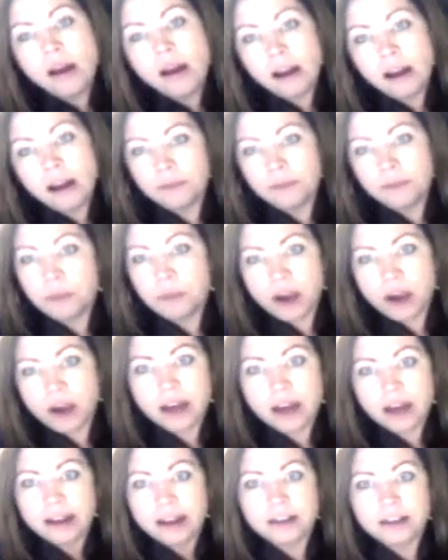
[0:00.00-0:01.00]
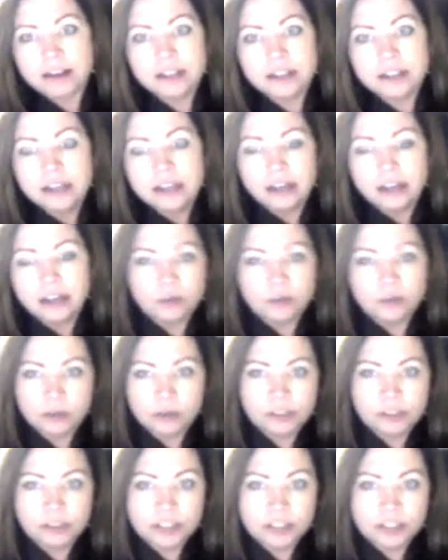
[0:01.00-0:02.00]
of the product in
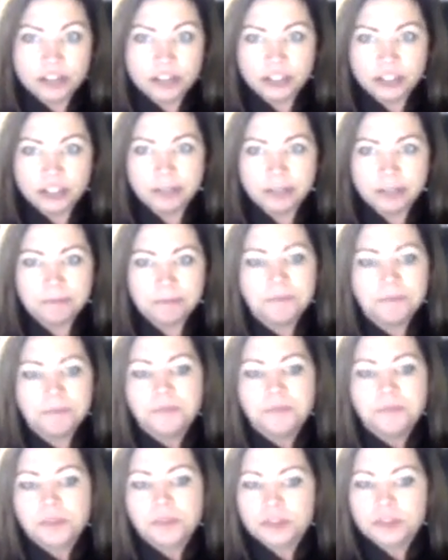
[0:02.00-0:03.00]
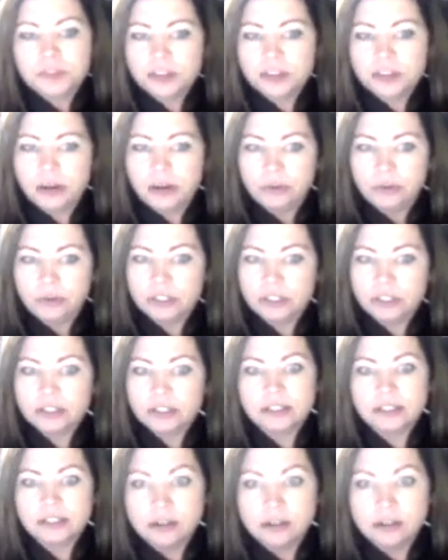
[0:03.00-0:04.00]
order to judge it. So
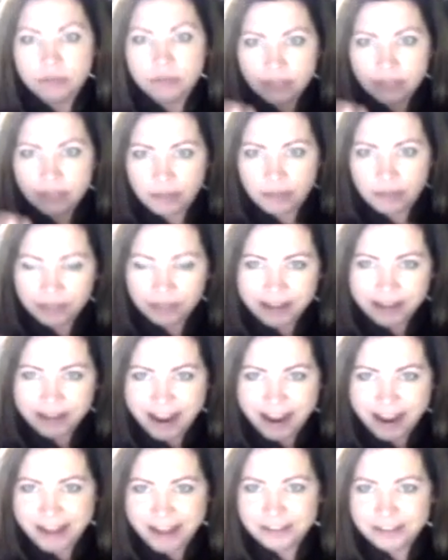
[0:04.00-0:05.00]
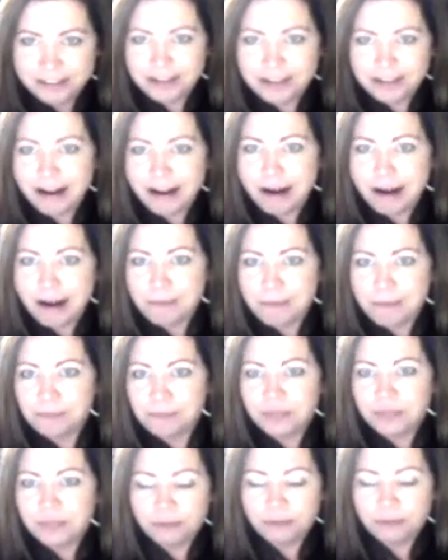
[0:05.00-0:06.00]
just don't skip to the end.
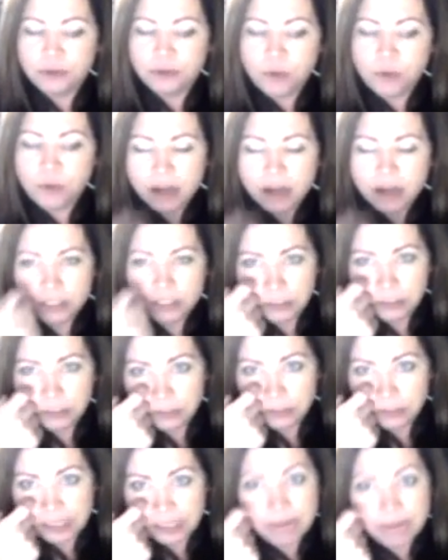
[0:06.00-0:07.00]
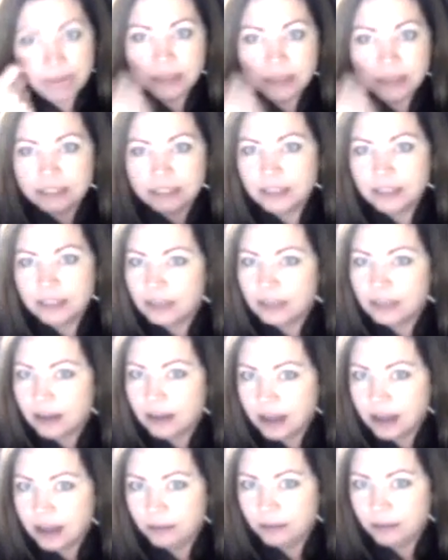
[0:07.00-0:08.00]
If you want to skim it to get
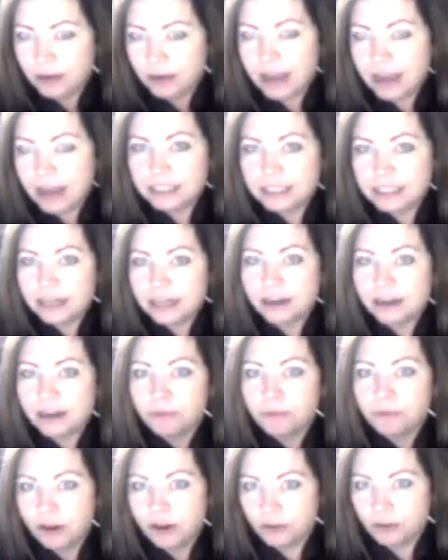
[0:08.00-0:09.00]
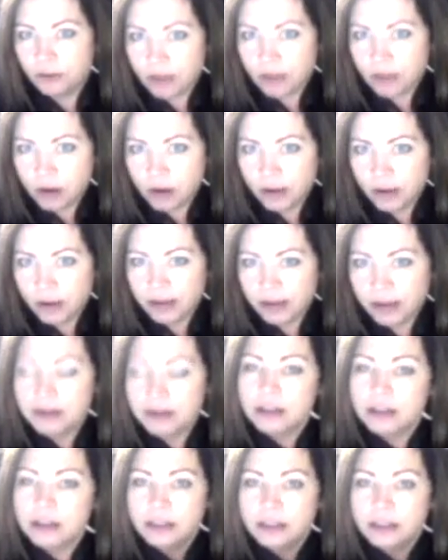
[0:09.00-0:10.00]
kind of an idea of where you're going,
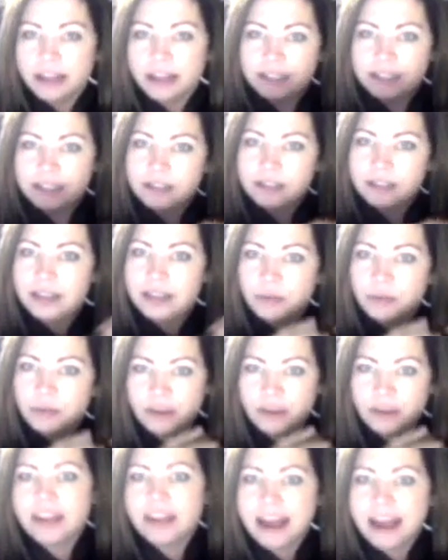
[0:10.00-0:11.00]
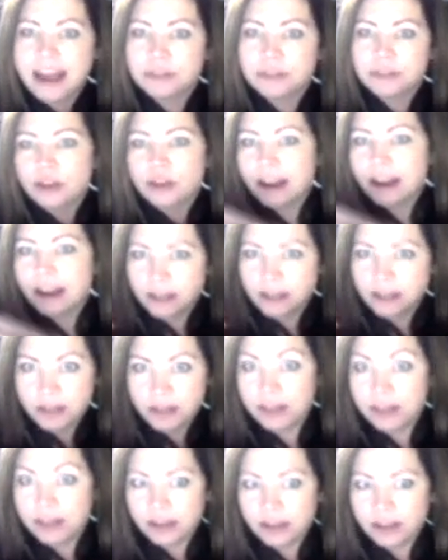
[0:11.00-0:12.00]
that is to say, read the abstract and
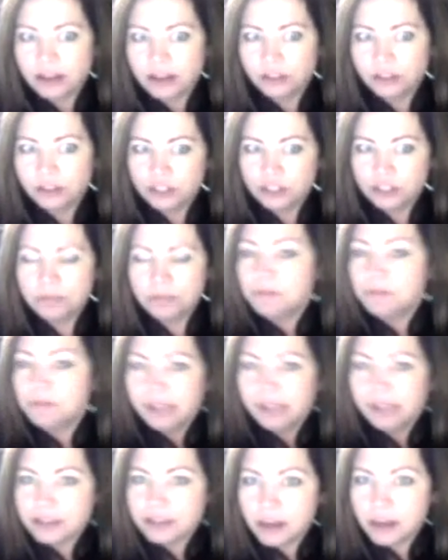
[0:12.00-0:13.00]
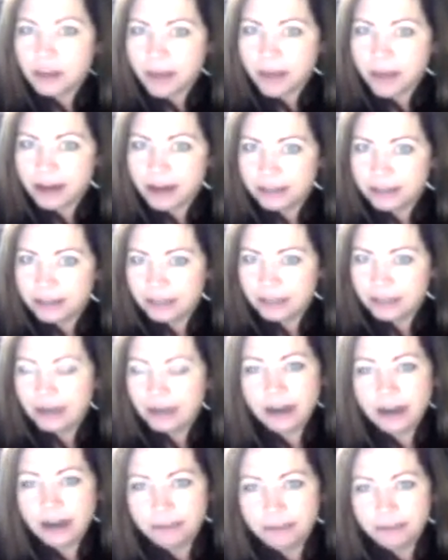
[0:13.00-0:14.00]
then the conclusion. That's not a bad
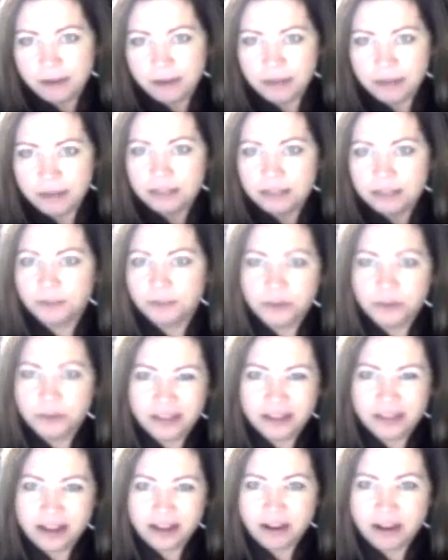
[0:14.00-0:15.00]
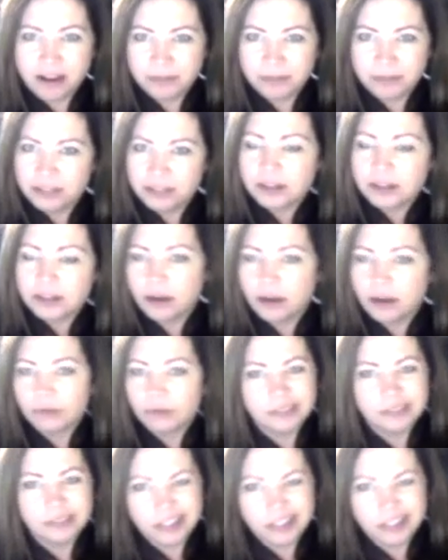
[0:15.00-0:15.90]
idea. I find myself doing that often, so